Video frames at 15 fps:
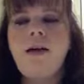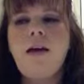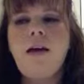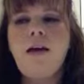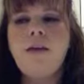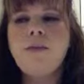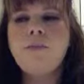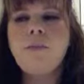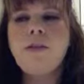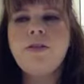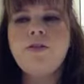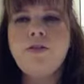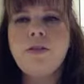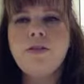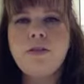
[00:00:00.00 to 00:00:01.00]
And it's a place
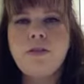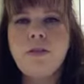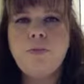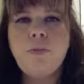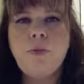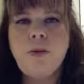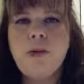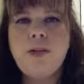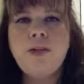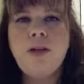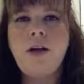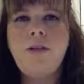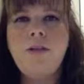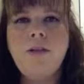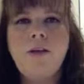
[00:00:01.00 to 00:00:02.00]
for us to support each
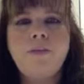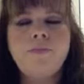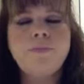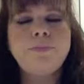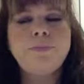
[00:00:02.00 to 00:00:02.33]
other.